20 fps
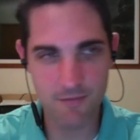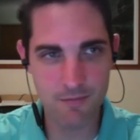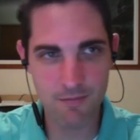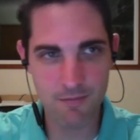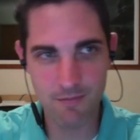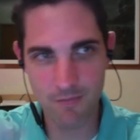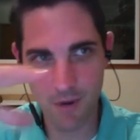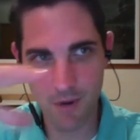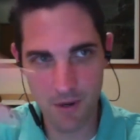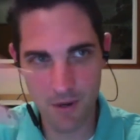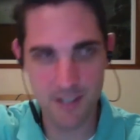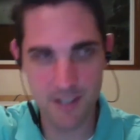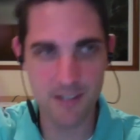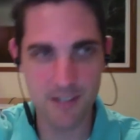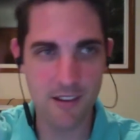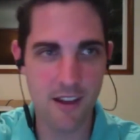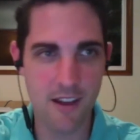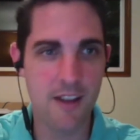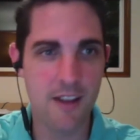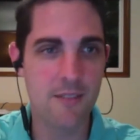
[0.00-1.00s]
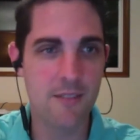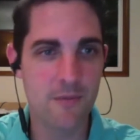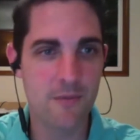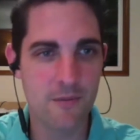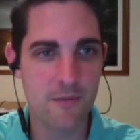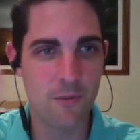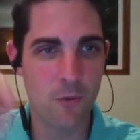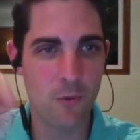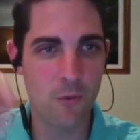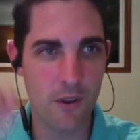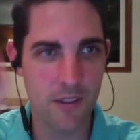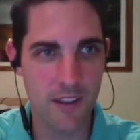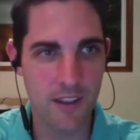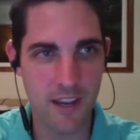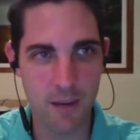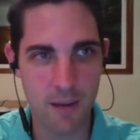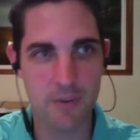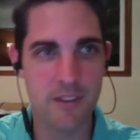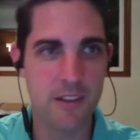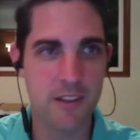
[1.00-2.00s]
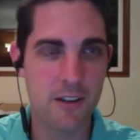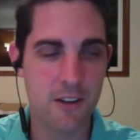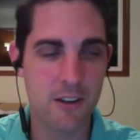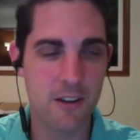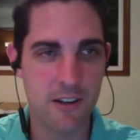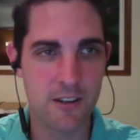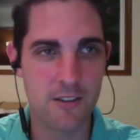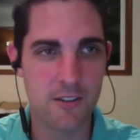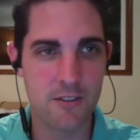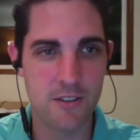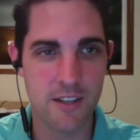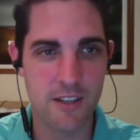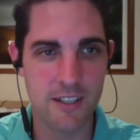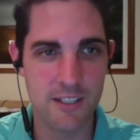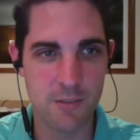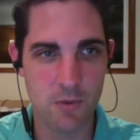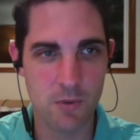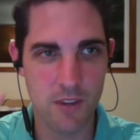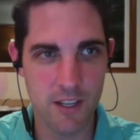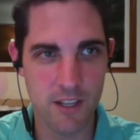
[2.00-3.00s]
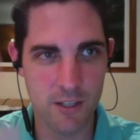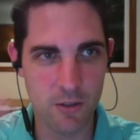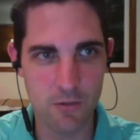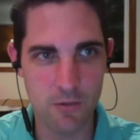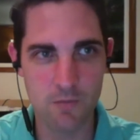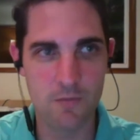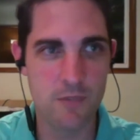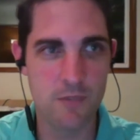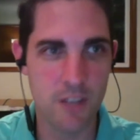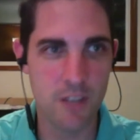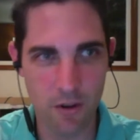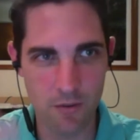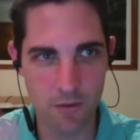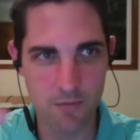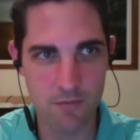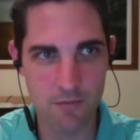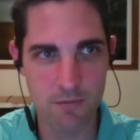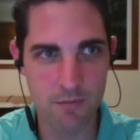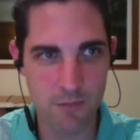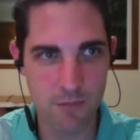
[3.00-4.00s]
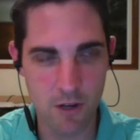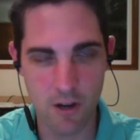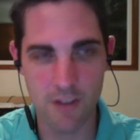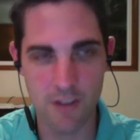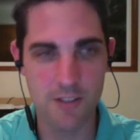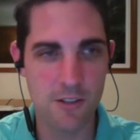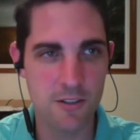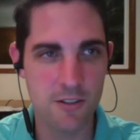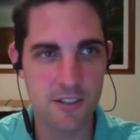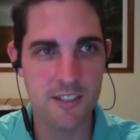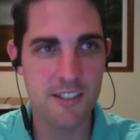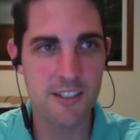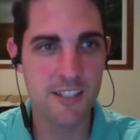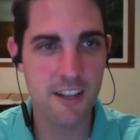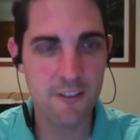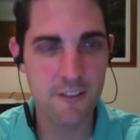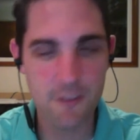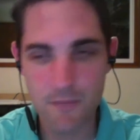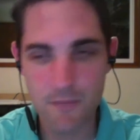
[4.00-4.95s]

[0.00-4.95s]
parking lot where the amphitheater is, where they do, concerts and stuff.